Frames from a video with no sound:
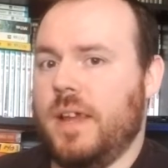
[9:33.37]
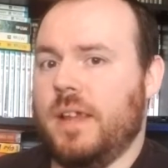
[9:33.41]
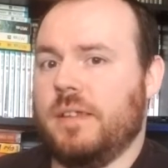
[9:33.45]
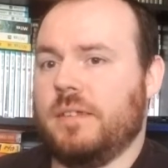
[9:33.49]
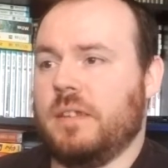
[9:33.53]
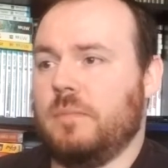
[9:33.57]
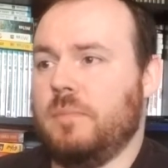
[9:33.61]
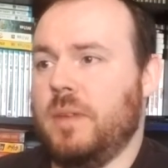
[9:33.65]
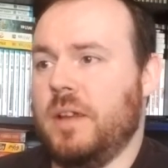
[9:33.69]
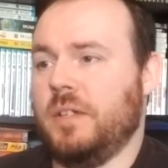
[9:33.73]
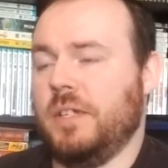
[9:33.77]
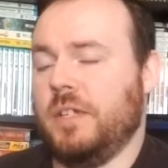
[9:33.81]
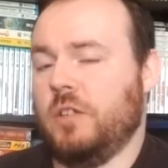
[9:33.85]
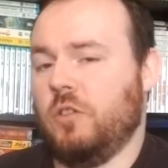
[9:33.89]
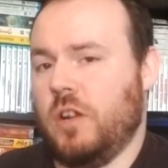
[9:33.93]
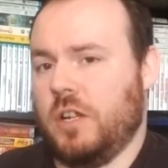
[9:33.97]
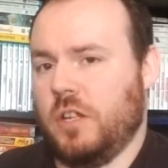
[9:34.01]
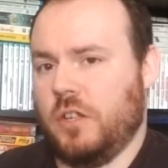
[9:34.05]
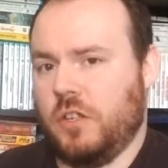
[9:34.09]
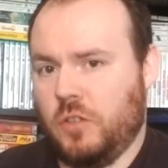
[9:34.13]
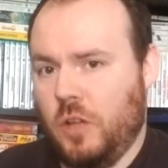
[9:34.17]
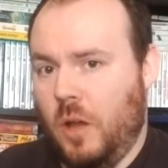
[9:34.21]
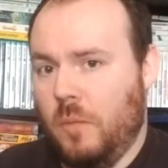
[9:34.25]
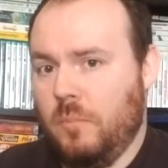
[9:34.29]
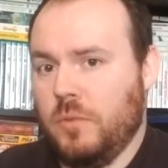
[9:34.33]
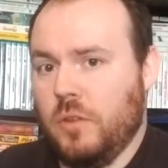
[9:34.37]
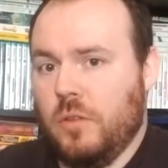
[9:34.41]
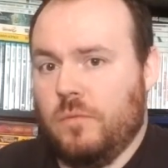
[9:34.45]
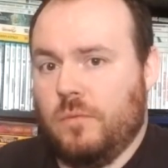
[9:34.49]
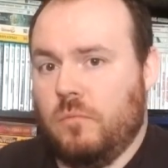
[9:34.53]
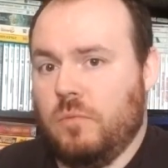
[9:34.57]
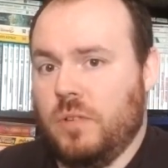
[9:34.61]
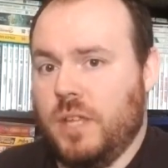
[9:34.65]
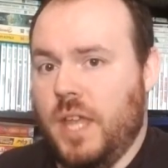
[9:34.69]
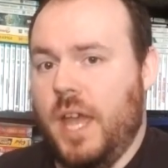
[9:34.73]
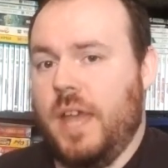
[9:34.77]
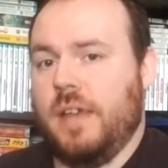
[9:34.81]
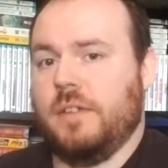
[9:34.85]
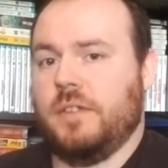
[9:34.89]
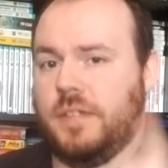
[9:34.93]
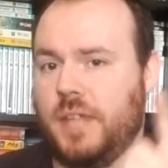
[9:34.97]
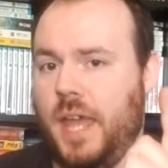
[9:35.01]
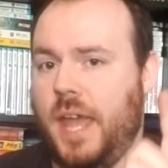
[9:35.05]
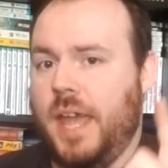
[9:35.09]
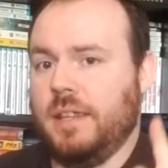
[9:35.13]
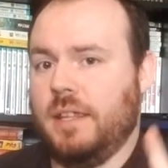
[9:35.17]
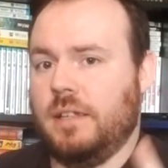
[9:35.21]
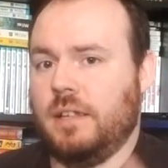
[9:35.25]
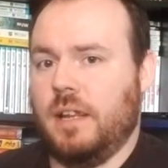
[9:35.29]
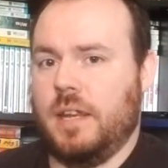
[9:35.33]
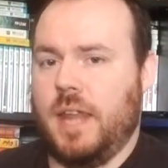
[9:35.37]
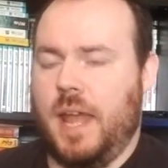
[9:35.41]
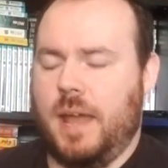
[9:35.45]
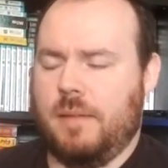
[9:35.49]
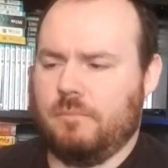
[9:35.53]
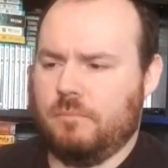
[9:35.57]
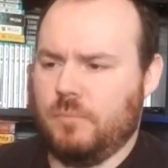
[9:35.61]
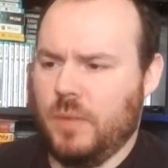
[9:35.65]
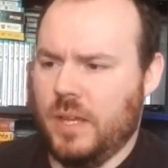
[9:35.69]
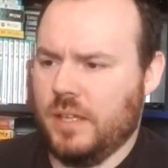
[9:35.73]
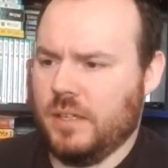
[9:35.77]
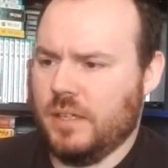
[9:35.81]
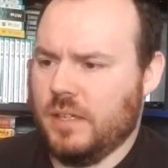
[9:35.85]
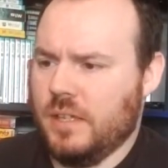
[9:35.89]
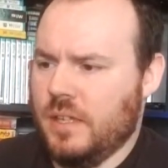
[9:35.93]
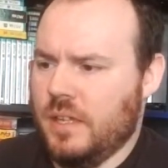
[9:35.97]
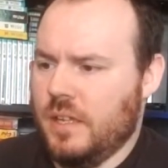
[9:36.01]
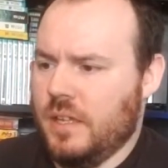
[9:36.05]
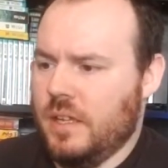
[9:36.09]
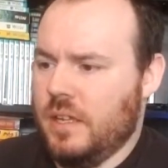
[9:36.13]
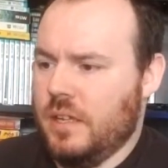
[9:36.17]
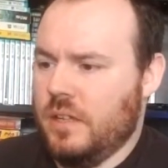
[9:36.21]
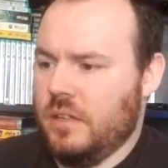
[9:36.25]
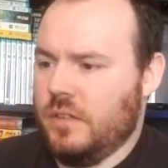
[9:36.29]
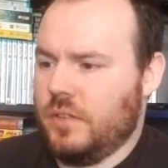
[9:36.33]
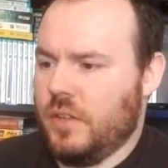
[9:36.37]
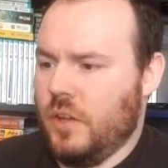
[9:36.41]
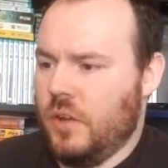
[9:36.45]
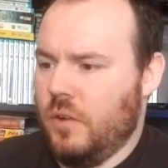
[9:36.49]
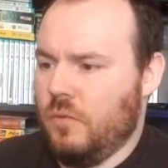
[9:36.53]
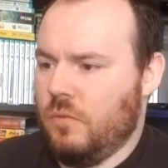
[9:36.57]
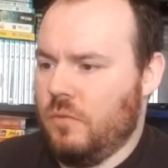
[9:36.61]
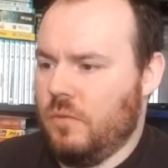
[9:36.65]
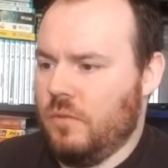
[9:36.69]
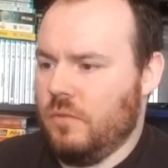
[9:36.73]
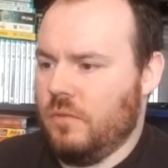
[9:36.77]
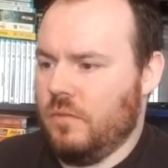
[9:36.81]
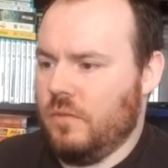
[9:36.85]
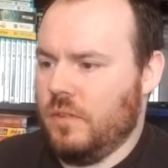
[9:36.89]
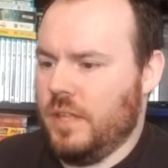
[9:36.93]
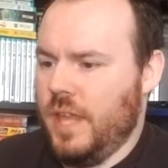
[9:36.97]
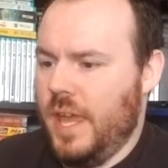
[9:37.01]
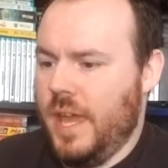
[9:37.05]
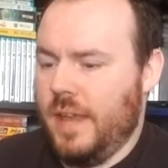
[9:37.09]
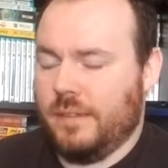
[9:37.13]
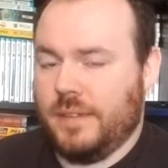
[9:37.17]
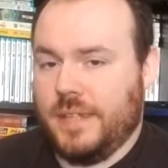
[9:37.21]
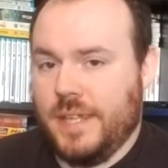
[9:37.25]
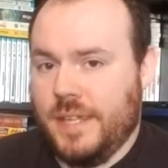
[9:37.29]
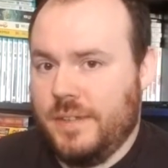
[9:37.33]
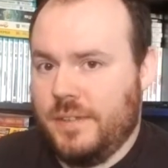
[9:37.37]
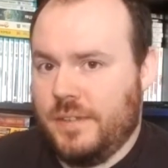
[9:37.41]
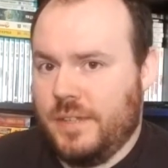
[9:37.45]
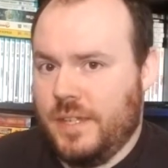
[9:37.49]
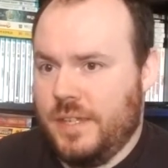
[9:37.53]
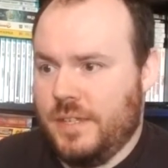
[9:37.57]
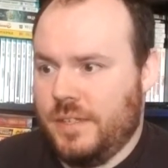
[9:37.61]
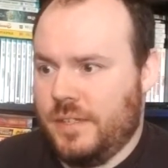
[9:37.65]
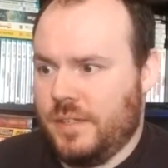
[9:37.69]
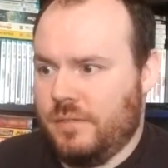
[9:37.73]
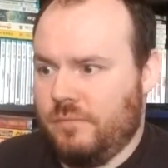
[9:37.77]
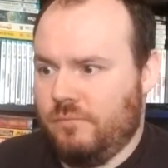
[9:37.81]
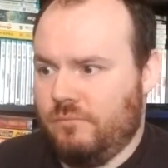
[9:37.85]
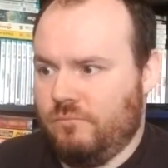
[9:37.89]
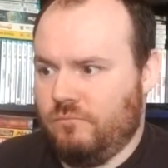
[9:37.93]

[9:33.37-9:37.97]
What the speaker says: especially trying to stop you from scaling the damn thing. So yeah, this is